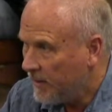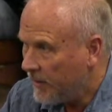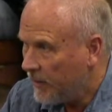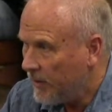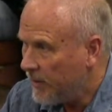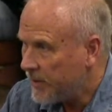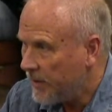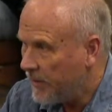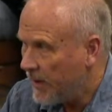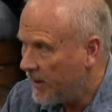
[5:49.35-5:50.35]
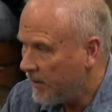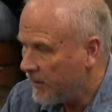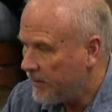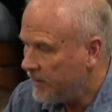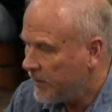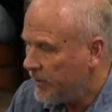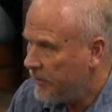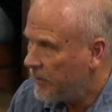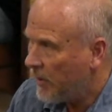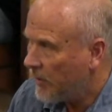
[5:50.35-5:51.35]
The road is so narrow,
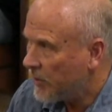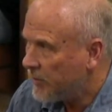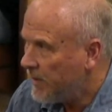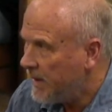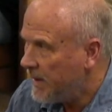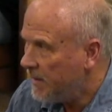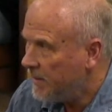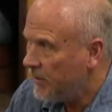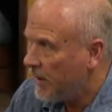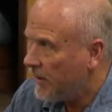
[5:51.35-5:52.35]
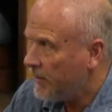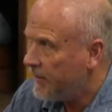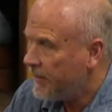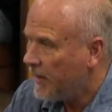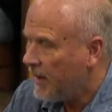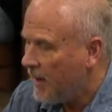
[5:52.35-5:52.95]
two cars meeting, you know.